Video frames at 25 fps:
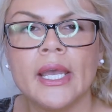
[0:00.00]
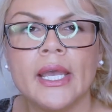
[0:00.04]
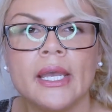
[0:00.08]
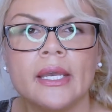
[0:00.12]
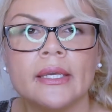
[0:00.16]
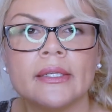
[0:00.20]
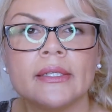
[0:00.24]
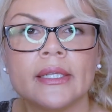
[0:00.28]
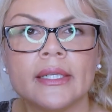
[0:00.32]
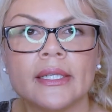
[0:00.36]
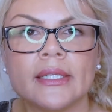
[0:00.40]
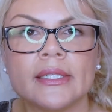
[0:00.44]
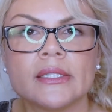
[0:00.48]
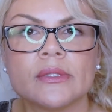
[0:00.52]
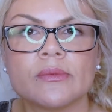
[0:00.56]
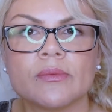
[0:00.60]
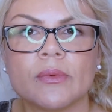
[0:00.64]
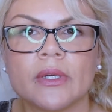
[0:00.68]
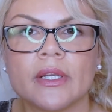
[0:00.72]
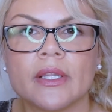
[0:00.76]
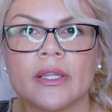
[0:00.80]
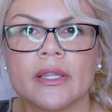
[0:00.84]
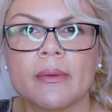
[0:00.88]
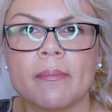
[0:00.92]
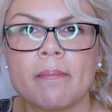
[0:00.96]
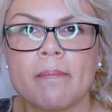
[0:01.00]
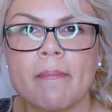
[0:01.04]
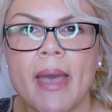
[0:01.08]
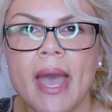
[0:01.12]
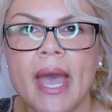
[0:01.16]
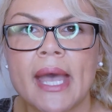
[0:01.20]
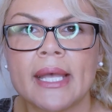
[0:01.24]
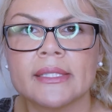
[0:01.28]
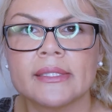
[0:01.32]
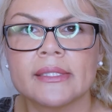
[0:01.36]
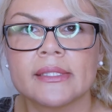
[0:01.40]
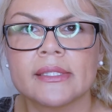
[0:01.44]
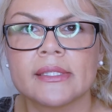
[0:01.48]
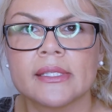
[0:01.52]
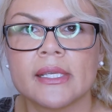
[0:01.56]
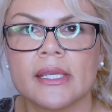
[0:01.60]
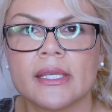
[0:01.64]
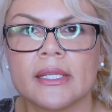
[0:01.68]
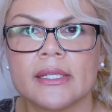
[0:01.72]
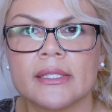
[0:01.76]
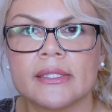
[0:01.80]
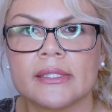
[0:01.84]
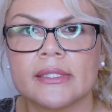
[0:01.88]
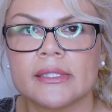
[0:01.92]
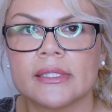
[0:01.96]
And it is one of the mattes,
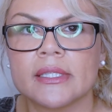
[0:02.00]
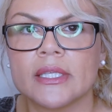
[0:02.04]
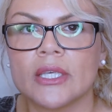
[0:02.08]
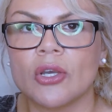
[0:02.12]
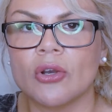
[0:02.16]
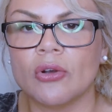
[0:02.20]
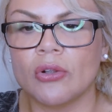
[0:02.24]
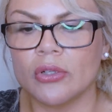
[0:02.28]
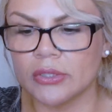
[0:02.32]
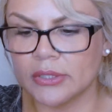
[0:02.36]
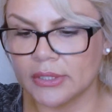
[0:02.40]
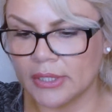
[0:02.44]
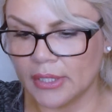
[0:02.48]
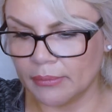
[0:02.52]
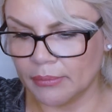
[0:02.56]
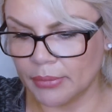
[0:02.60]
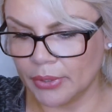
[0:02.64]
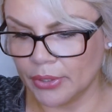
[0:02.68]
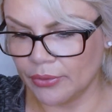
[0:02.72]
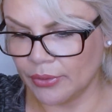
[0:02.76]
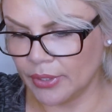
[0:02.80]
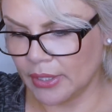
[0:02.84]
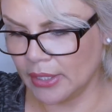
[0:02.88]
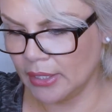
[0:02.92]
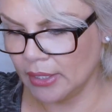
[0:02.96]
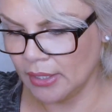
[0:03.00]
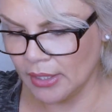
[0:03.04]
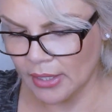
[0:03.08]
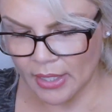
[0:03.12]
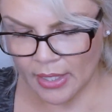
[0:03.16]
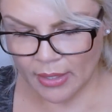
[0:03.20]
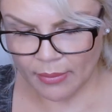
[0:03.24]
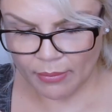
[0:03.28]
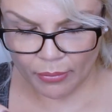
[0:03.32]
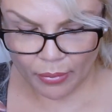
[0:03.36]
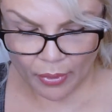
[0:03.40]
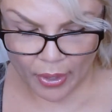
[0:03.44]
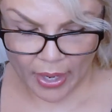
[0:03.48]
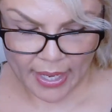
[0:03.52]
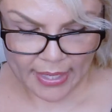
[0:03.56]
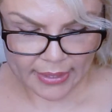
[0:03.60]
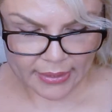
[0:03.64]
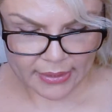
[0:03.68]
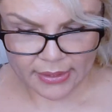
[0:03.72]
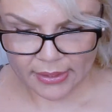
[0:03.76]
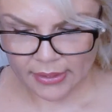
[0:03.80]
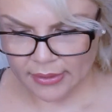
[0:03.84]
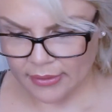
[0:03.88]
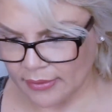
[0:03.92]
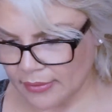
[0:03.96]
and it's the Ulta Beauty
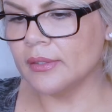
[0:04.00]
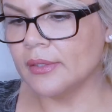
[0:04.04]
brand.